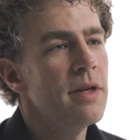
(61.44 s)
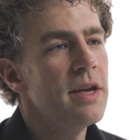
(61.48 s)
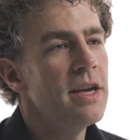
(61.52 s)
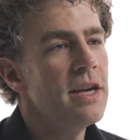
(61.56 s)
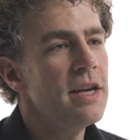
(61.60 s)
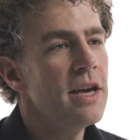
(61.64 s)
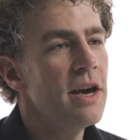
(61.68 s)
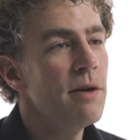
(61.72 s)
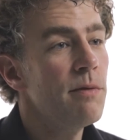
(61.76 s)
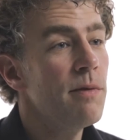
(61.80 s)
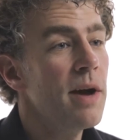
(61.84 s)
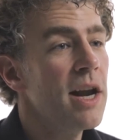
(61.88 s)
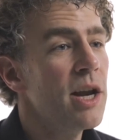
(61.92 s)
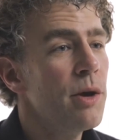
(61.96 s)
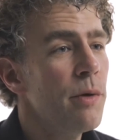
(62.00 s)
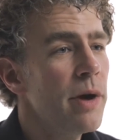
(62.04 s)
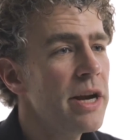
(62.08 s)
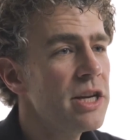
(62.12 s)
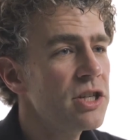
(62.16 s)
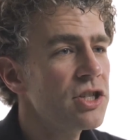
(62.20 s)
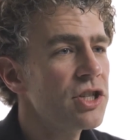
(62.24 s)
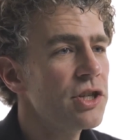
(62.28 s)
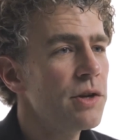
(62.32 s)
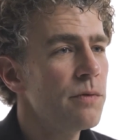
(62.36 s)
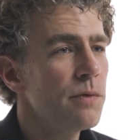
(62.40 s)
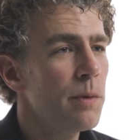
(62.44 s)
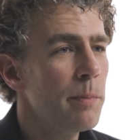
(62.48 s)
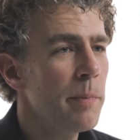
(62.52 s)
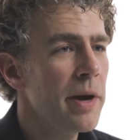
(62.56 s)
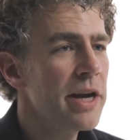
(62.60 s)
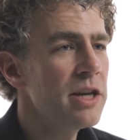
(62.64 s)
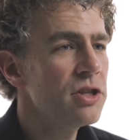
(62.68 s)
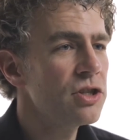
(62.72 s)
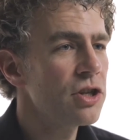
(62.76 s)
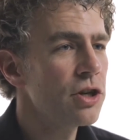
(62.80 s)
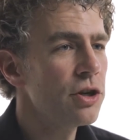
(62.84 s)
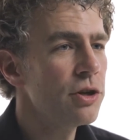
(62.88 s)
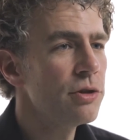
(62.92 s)
the evaluation of a
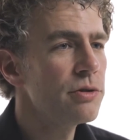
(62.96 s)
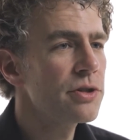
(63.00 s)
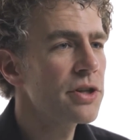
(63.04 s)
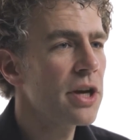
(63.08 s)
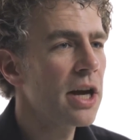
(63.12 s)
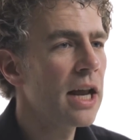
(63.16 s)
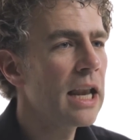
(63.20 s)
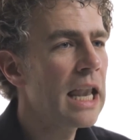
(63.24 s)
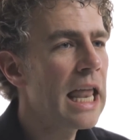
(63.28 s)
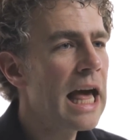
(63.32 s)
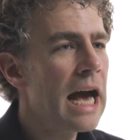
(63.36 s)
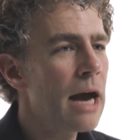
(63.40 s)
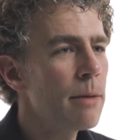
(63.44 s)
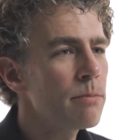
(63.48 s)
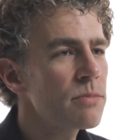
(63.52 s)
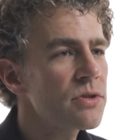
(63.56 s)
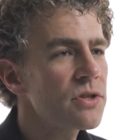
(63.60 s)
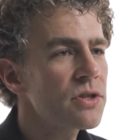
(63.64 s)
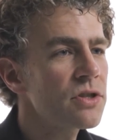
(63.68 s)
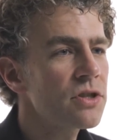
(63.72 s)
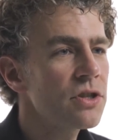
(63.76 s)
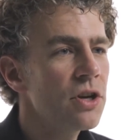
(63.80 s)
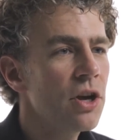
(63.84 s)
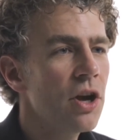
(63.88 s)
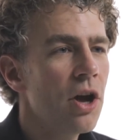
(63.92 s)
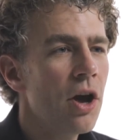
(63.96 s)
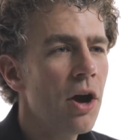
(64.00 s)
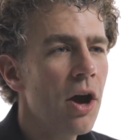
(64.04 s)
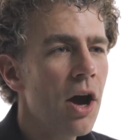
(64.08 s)
patient who's collapsed